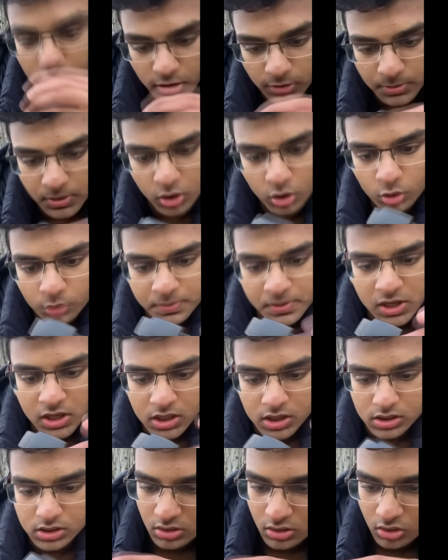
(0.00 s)
Can we open
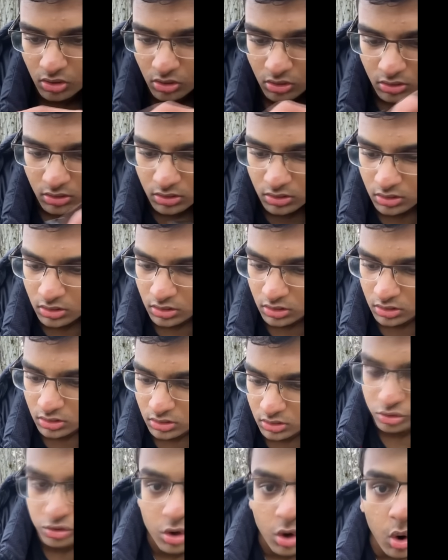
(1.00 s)
it?
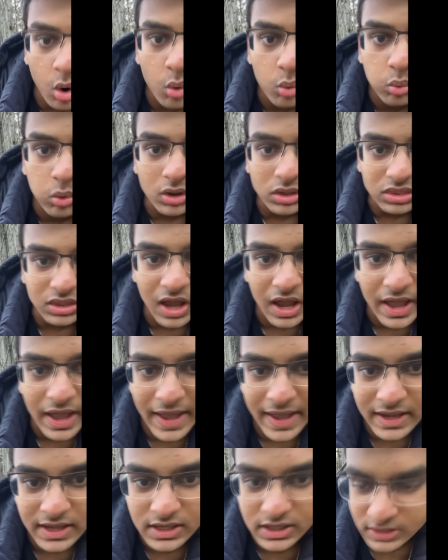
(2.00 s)
Yo, what the
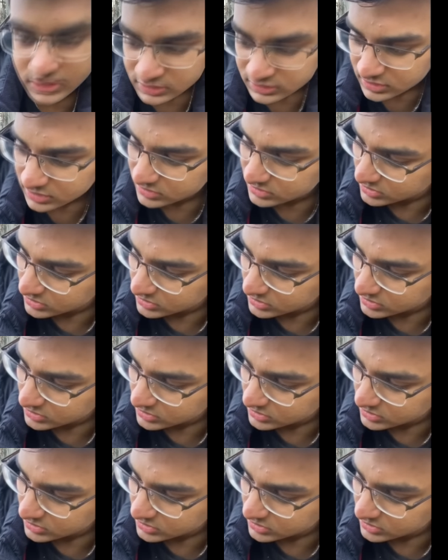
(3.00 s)
heck is this